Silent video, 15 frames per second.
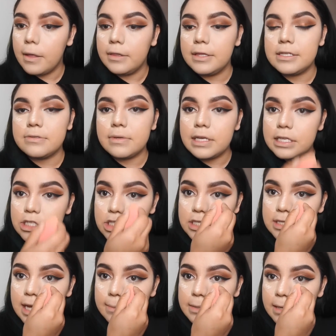This one is
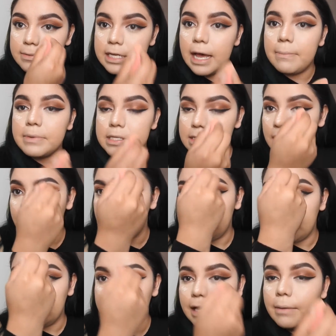just tap. It's not
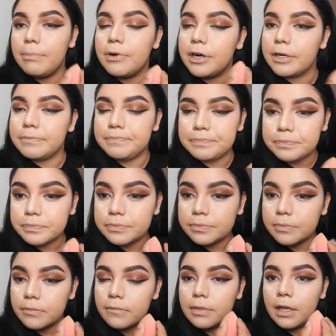blend up or
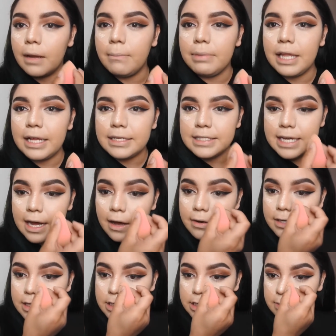blend
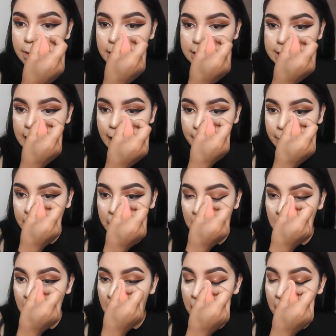down. You just want to tap it